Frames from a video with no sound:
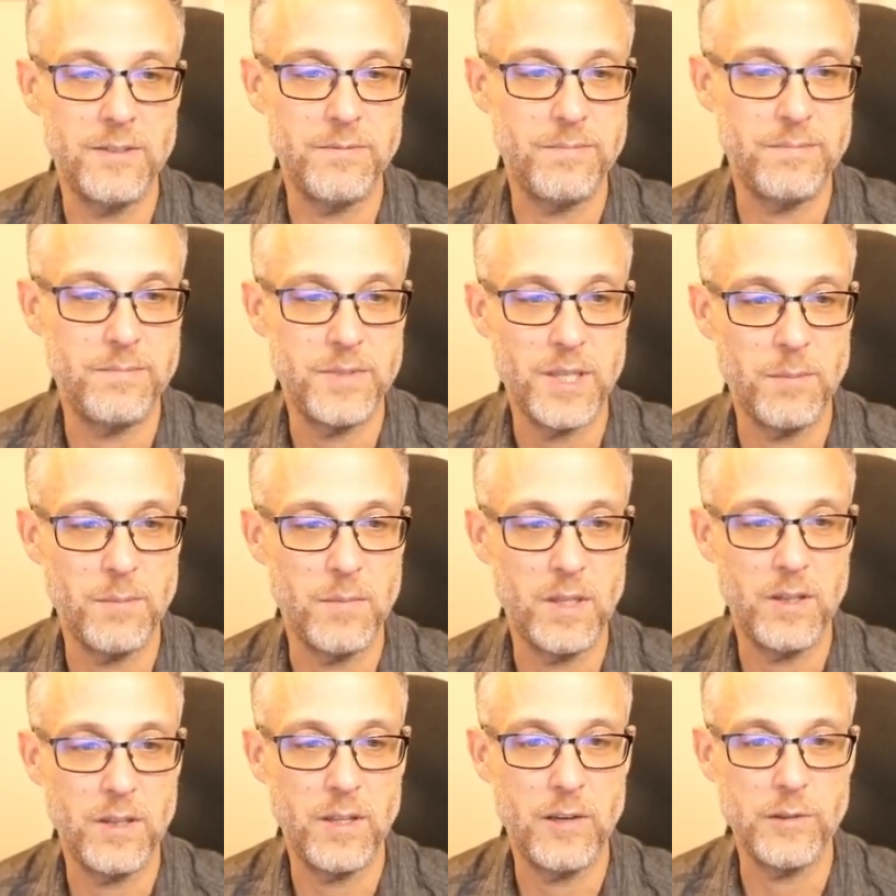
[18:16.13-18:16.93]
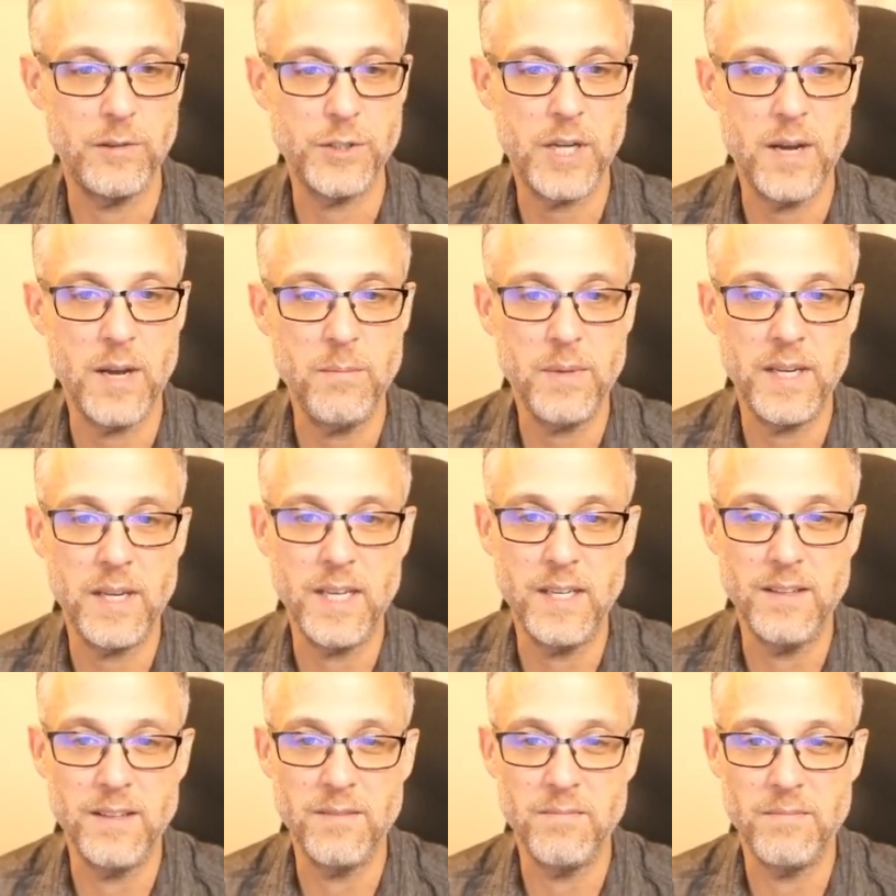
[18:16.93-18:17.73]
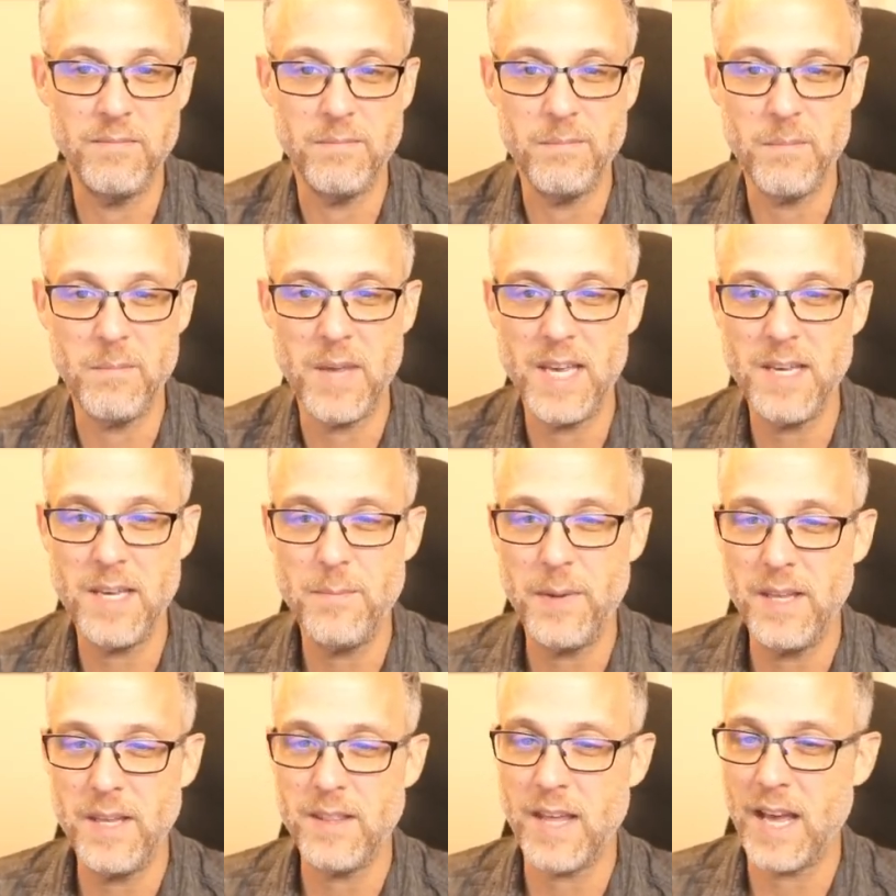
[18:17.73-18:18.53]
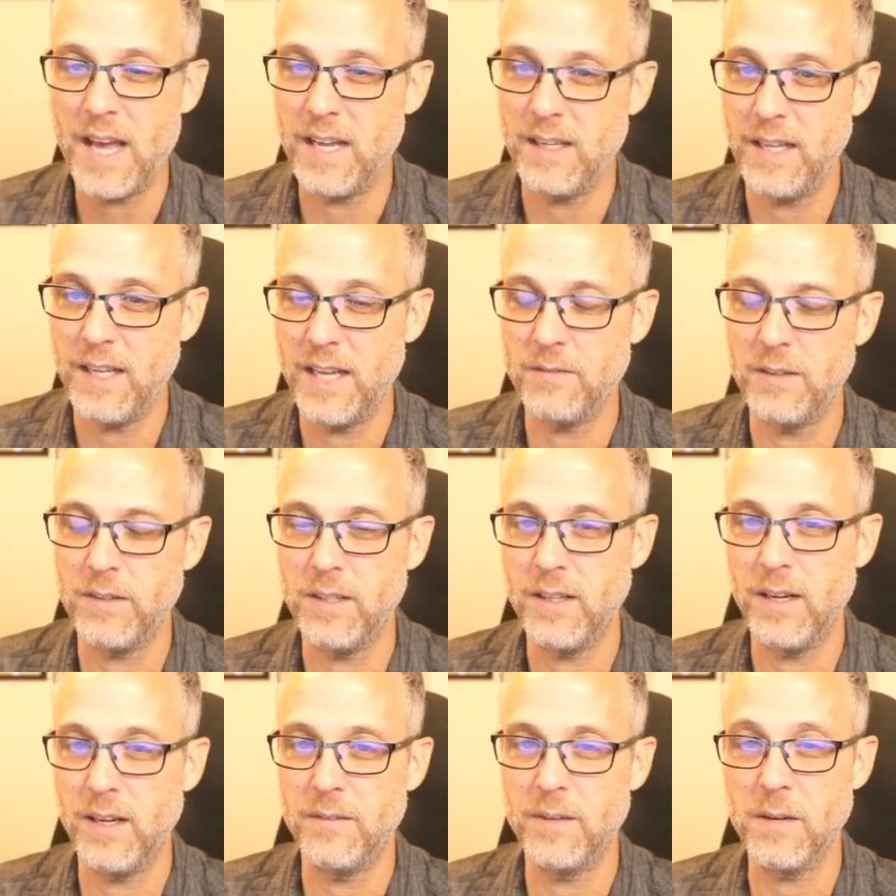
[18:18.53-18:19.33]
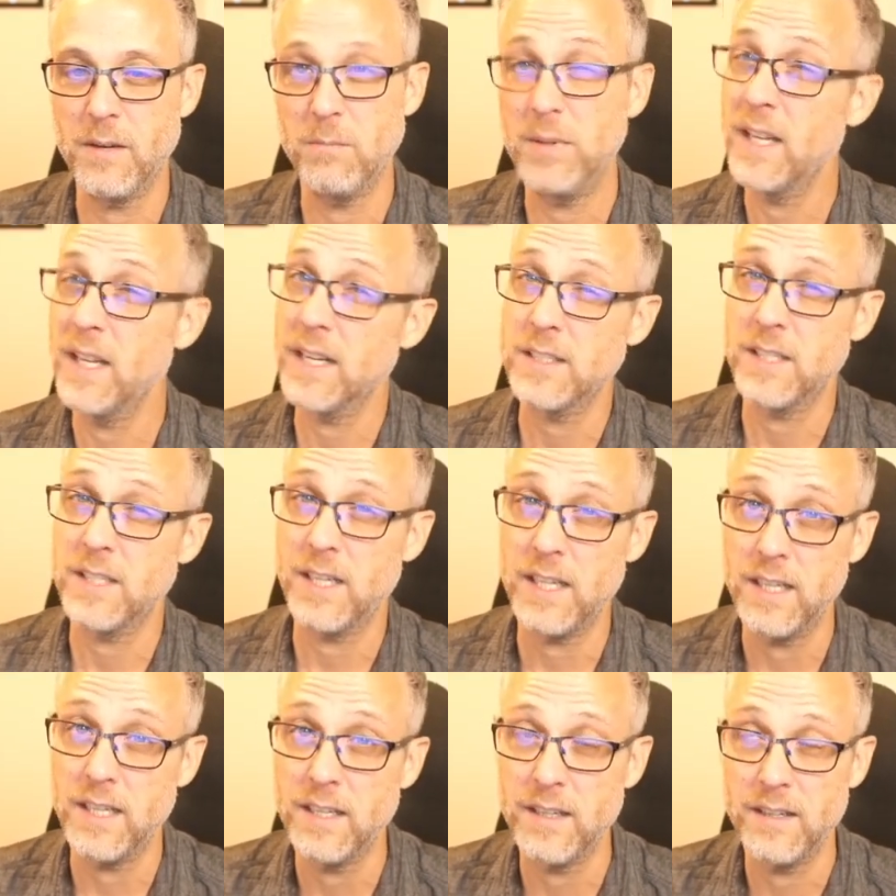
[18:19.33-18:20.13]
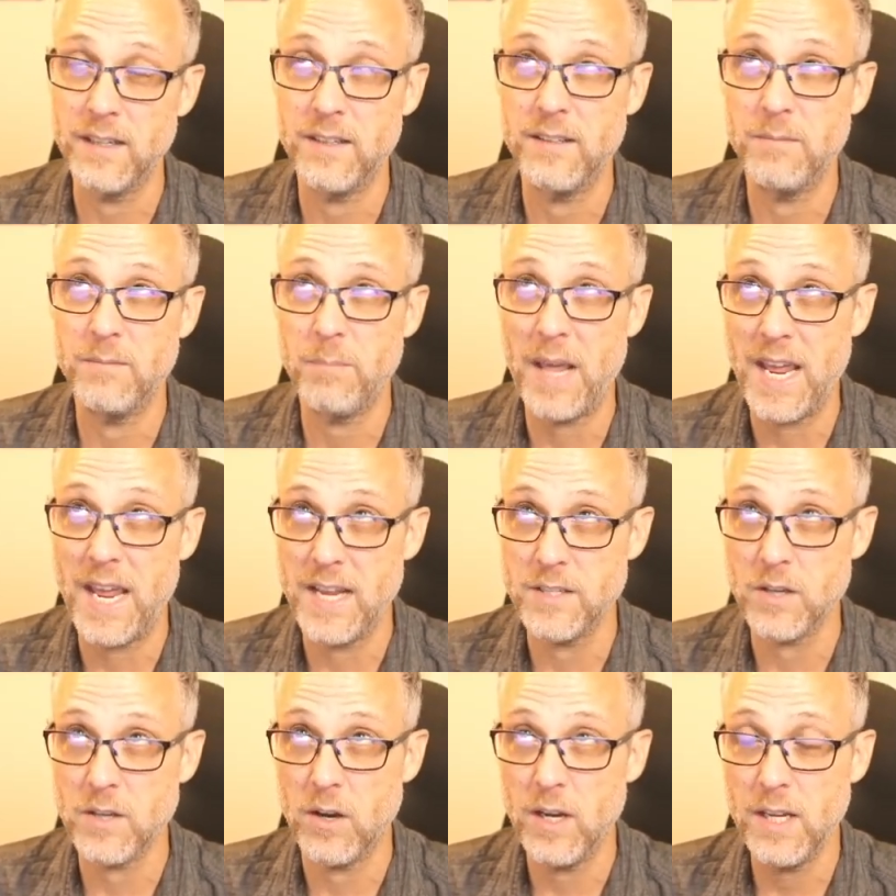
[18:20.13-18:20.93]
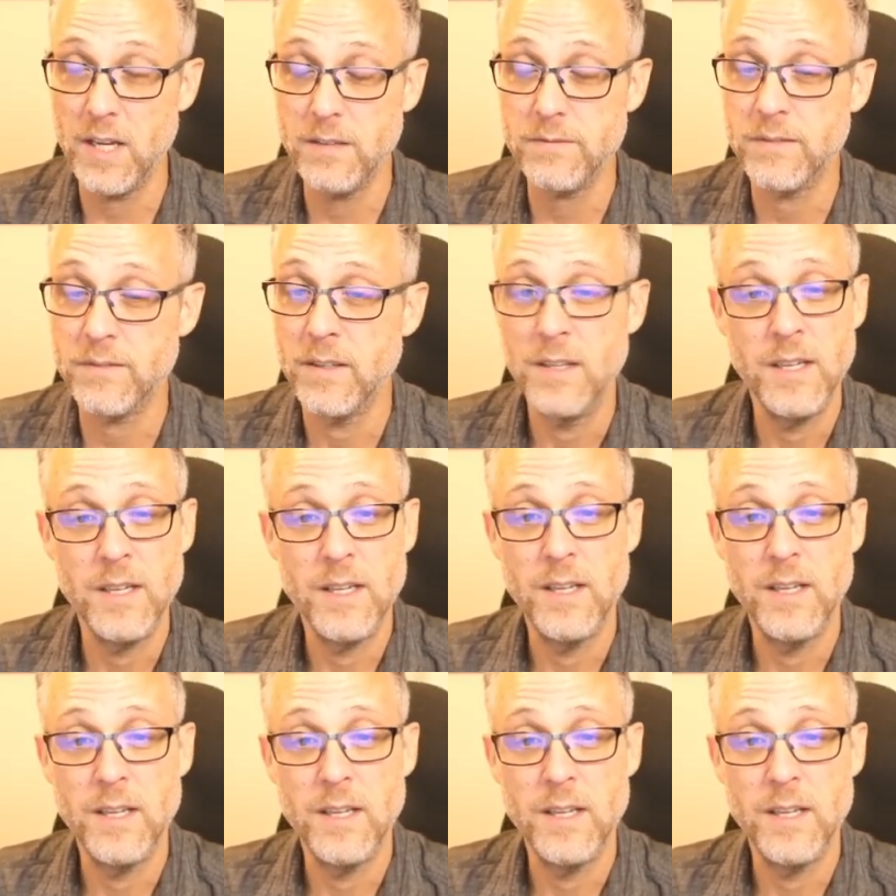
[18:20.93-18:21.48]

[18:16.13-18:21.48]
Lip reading: some large company, maybe that level of complexity pays off.